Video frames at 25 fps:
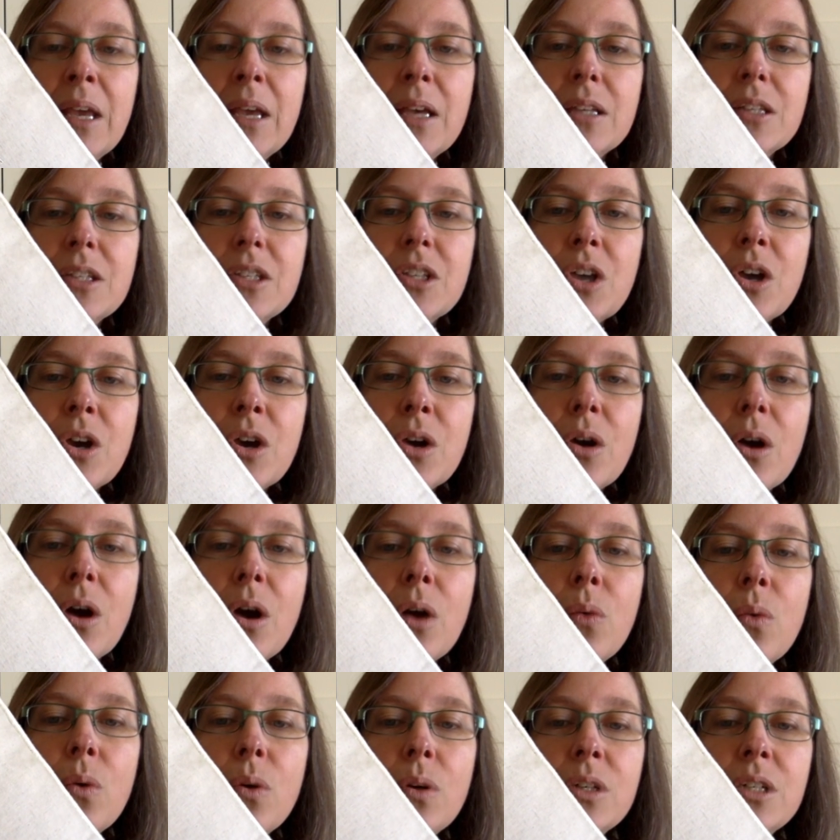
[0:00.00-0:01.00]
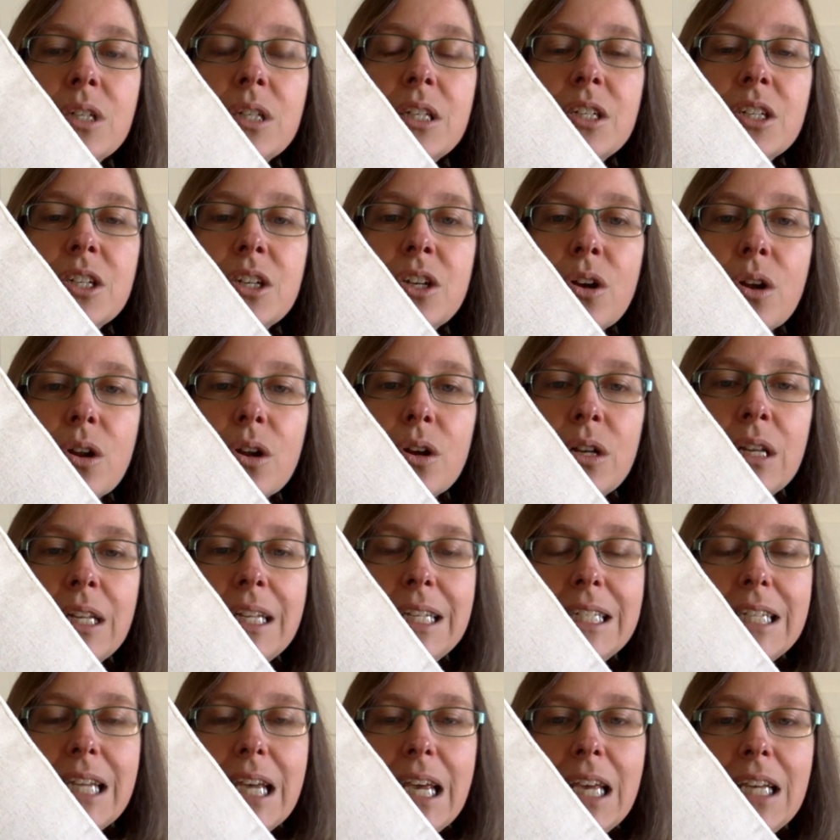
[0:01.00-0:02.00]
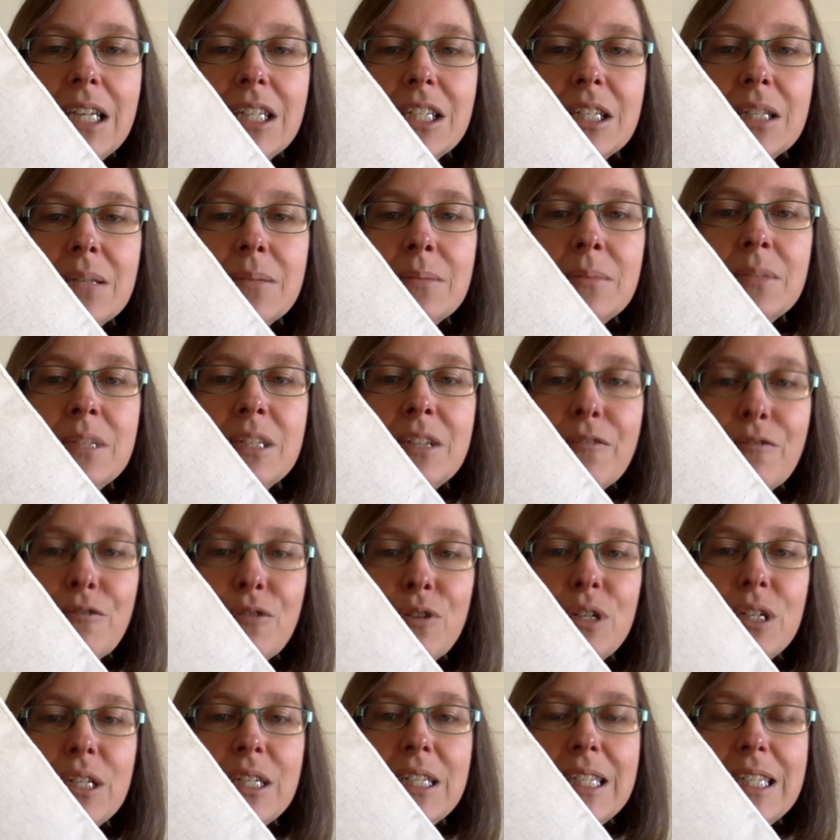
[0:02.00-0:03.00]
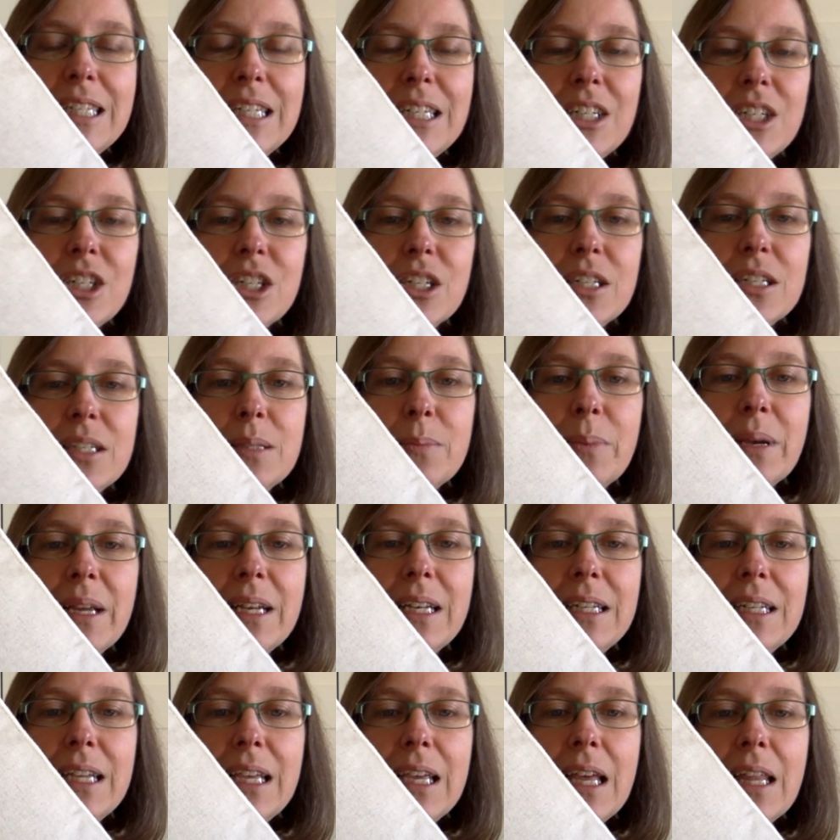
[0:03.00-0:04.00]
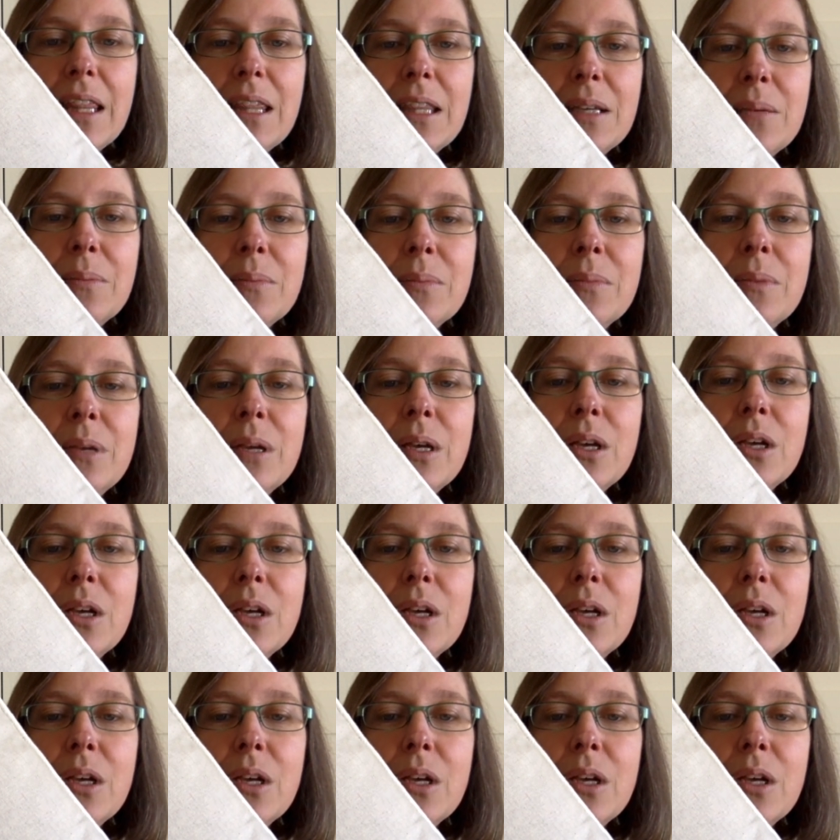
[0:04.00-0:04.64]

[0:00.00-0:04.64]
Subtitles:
So I wanted to not only teach them different stitches, but get them